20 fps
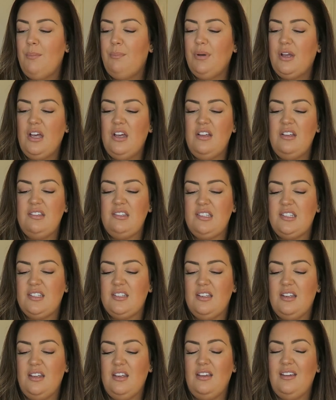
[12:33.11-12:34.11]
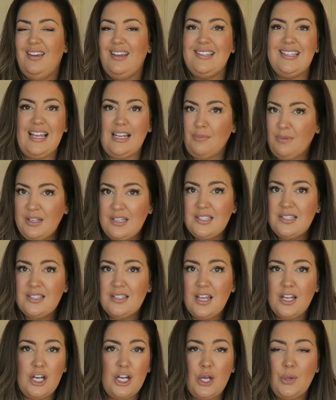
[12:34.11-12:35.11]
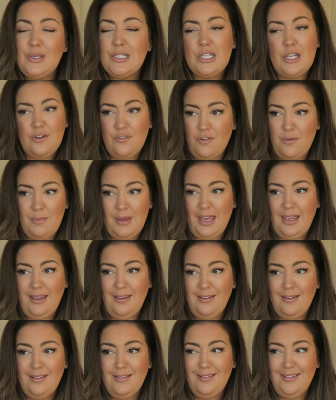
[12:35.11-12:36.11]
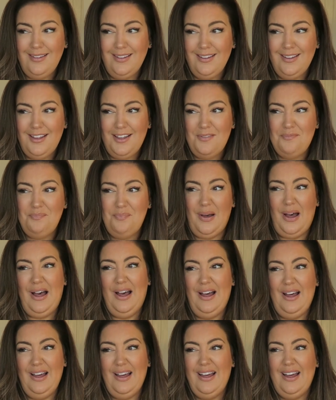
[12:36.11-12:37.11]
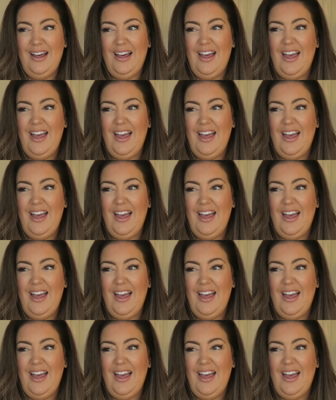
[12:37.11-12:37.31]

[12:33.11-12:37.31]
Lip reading: Because it's Elemis, and I know it's good for me, but